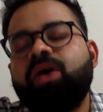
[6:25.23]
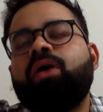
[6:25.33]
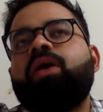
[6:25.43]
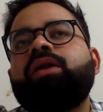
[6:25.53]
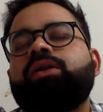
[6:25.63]

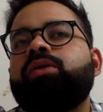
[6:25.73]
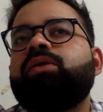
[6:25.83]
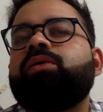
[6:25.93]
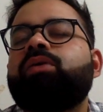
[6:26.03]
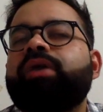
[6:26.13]

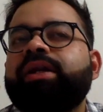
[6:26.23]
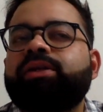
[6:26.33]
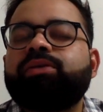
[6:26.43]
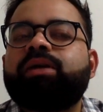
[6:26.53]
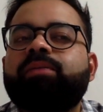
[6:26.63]
Although owing
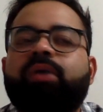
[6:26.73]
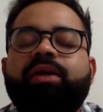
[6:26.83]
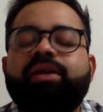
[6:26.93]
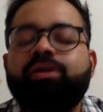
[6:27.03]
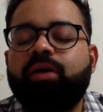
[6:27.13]
to the
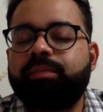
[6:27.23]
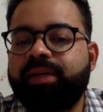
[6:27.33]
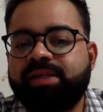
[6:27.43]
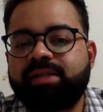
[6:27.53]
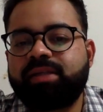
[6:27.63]
modern
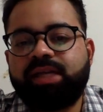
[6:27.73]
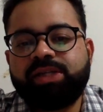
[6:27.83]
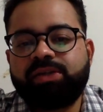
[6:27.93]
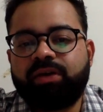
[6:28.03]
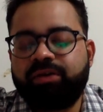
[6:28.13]

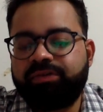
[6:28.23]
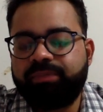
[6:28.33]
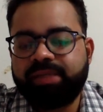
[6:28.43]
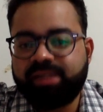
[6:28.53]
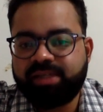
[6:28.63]
complexities of
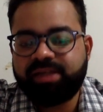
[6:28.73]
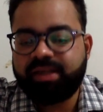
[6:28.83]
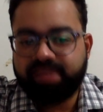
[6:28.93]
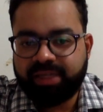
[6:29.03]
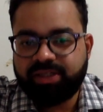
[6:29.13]
business
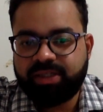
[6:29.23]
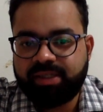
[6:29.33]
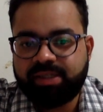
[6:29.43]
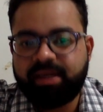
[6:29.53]
transactions,